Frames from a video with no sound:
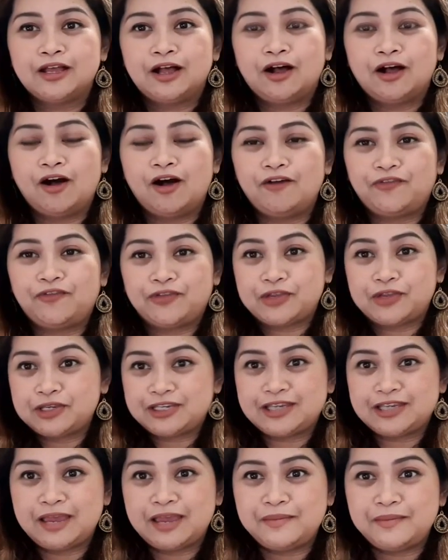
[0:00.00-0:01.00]
of
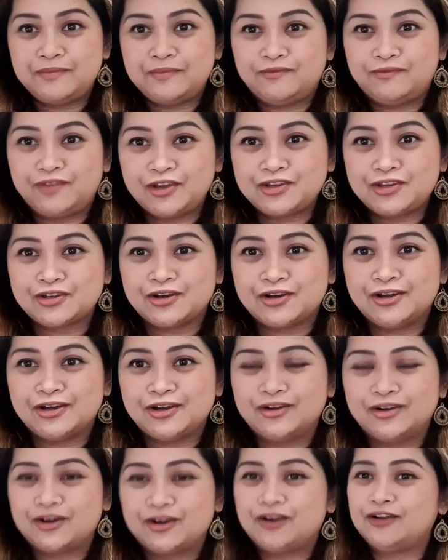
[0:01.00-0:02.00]
same
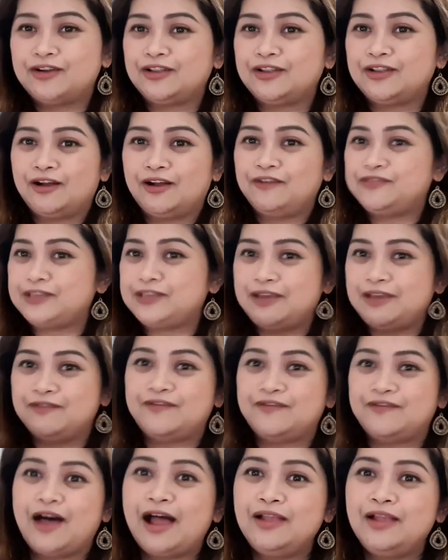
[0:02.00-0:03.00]
vision or of
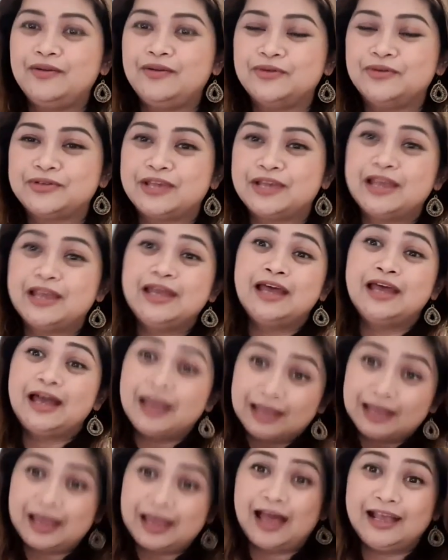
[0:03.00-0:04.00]
same values,
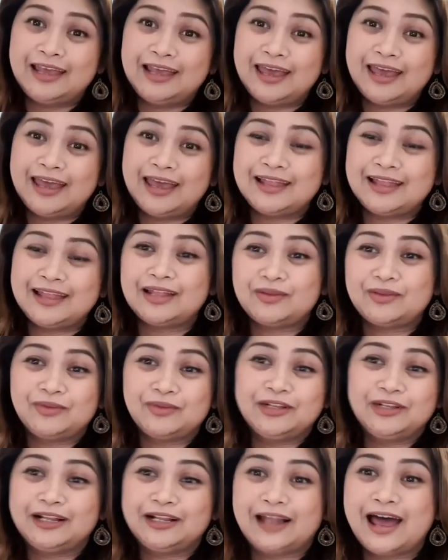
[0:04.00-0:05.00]
again it
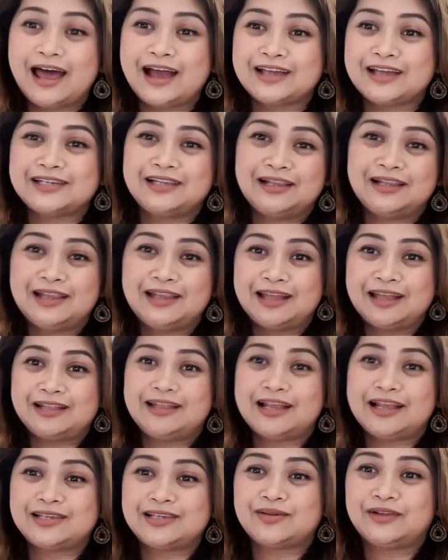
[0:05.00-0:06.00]
will clash.
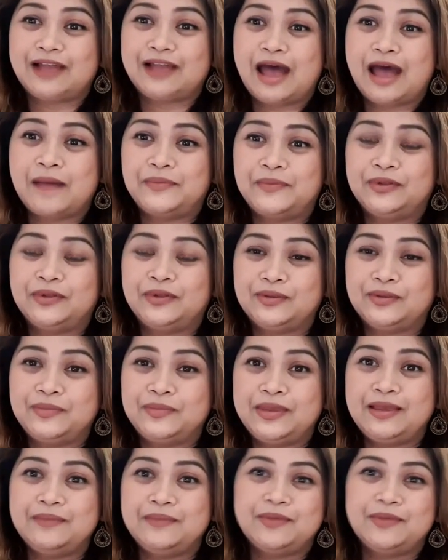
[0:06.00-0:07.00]
That's what happened to
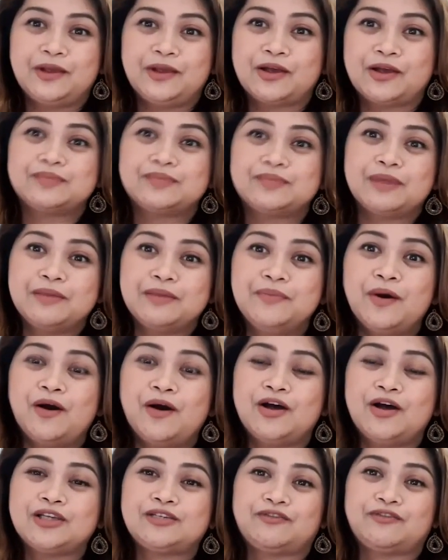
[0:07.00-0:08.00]
me, because my
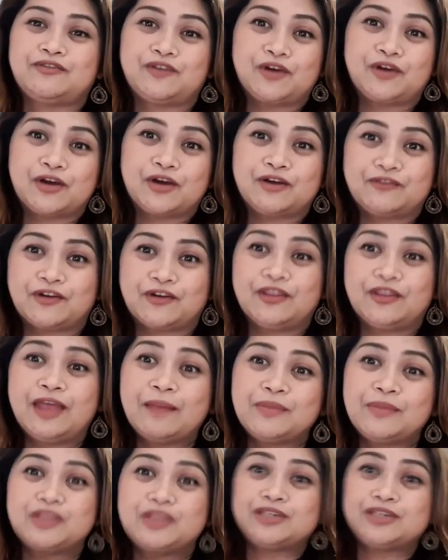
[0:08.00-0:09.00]
boss, for
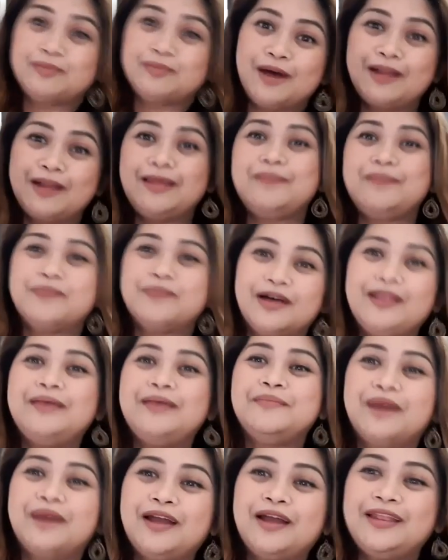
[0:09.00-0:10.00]
them it's money, money,
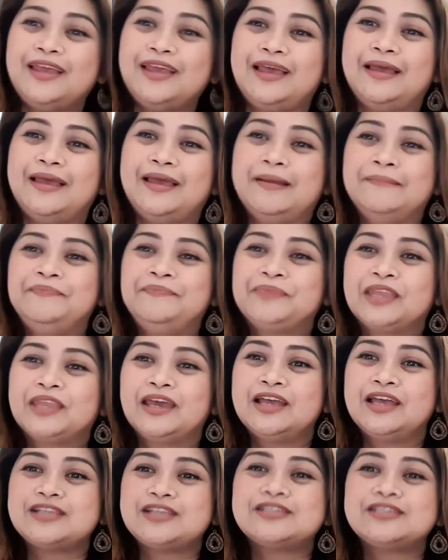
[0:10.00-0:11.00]
money.
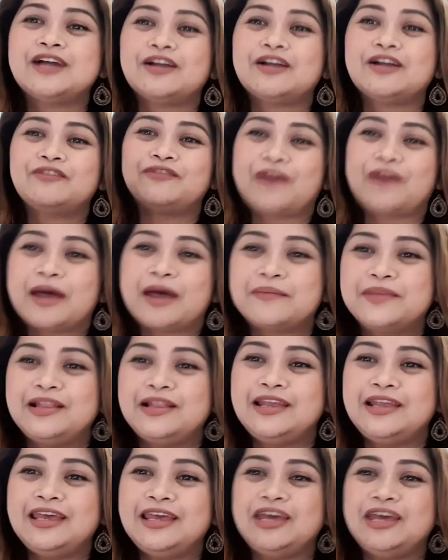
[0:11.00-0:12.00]
It's not
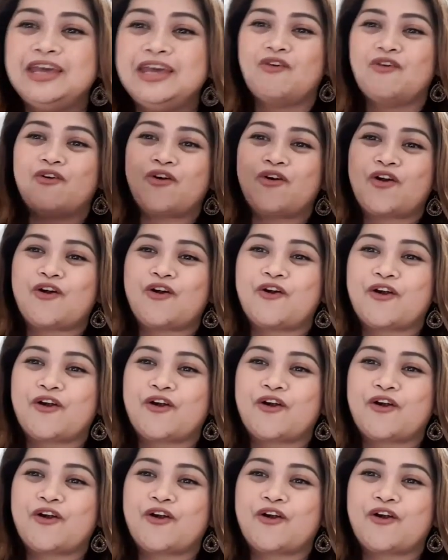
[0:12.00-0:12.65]
family or